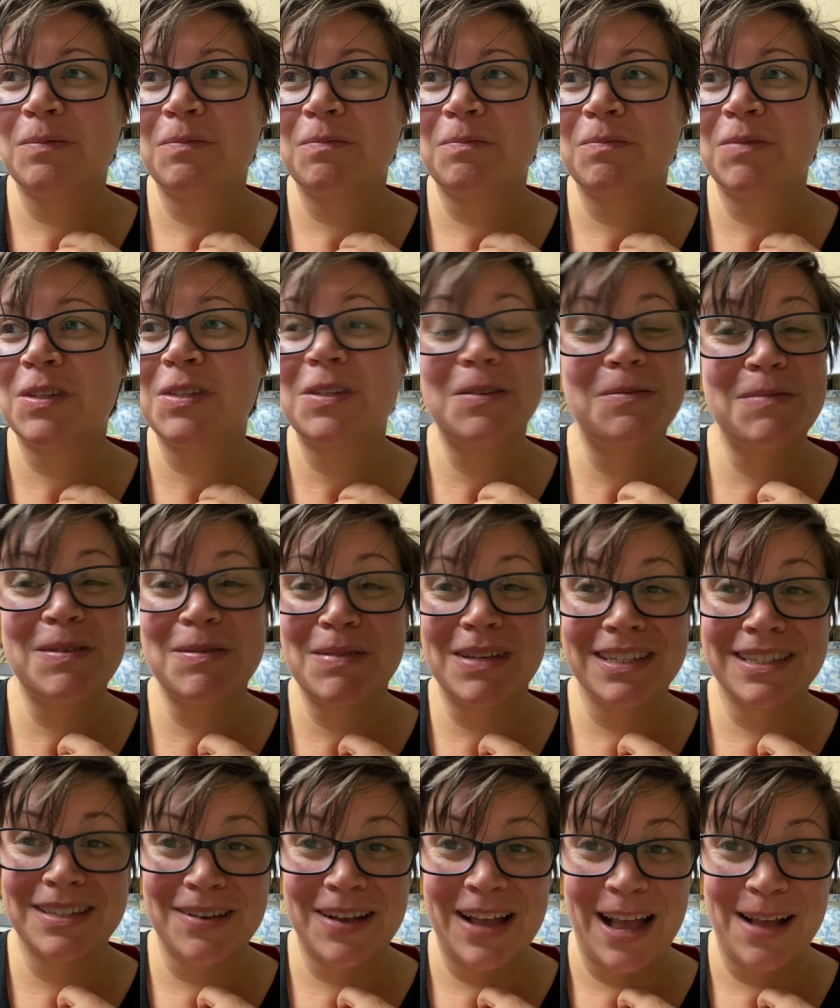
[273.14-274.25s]
this is going to make me
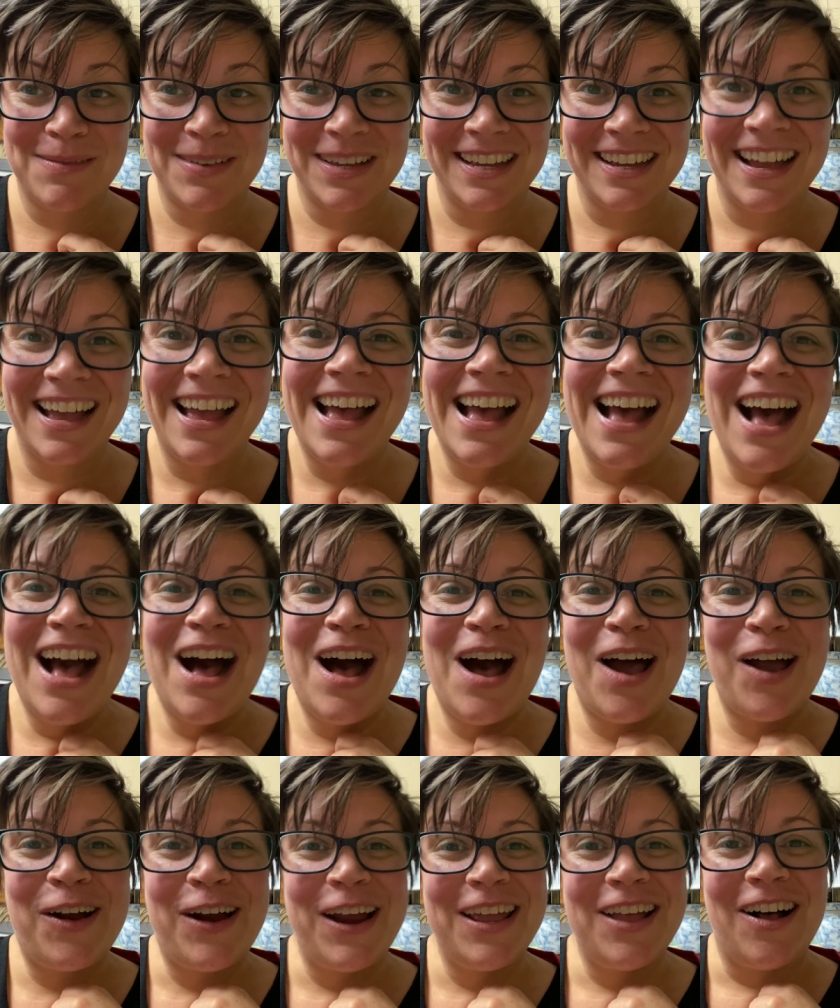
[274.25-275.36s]
so happy.
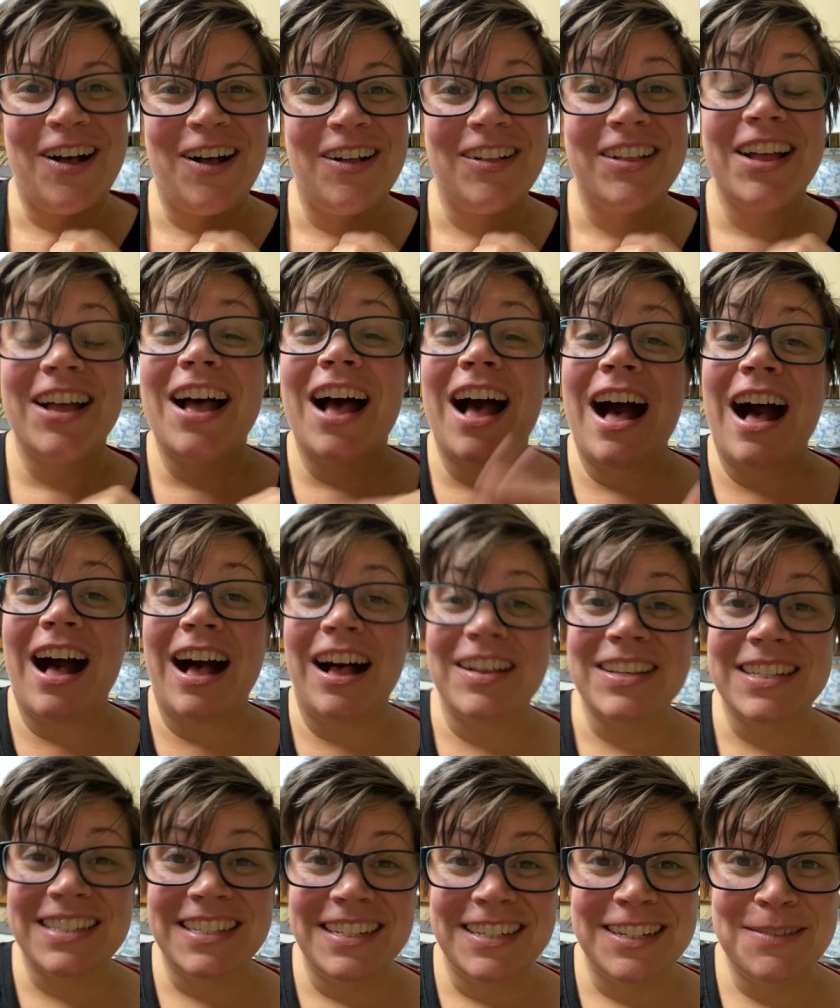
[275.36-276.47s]
All right, y'all. I'll
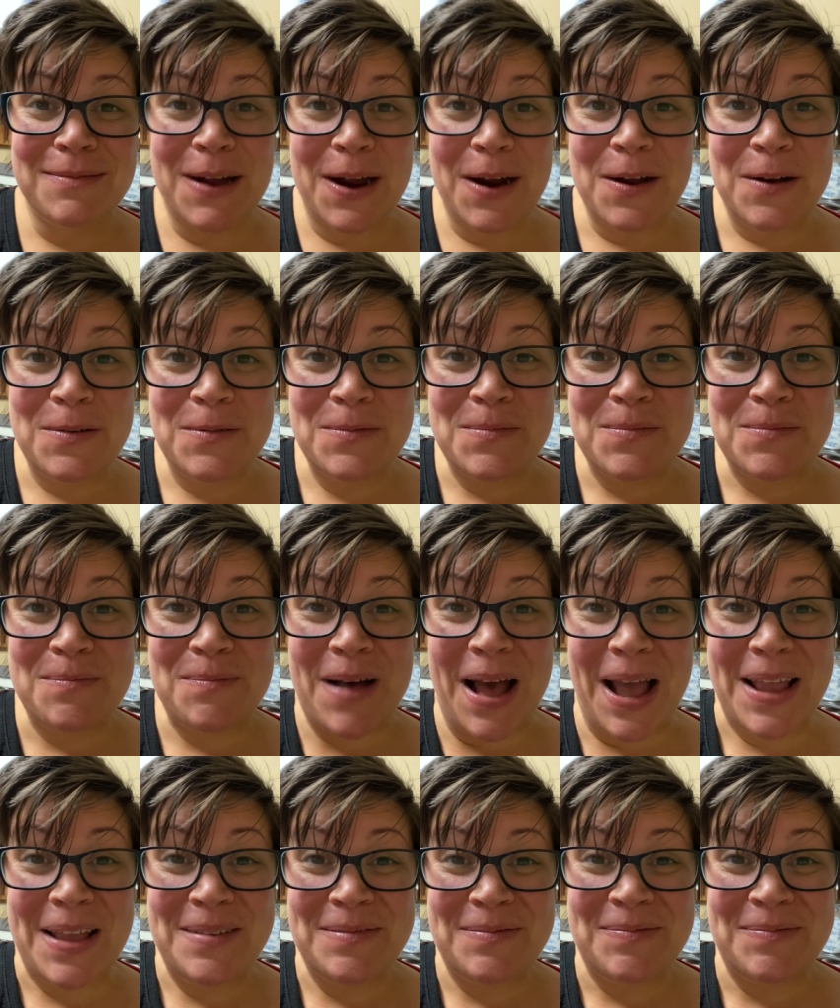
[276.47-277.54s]
see you tomorrow. Bye.